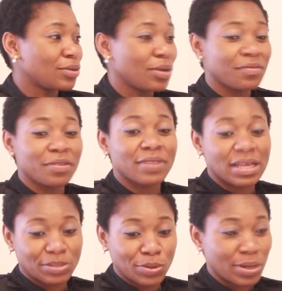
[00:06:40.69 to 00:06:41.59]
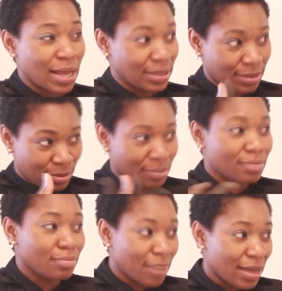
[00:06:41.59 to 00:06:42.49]
So even if there is no light,
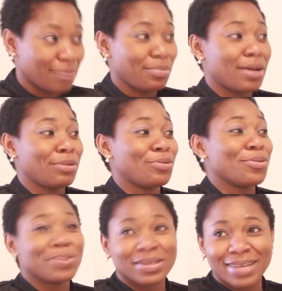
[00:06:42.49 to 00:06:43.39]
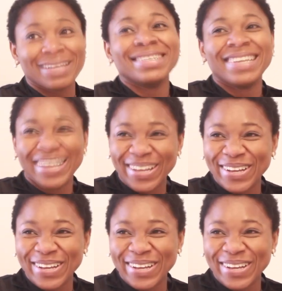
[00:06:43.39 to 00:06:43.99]
like back home, when there's,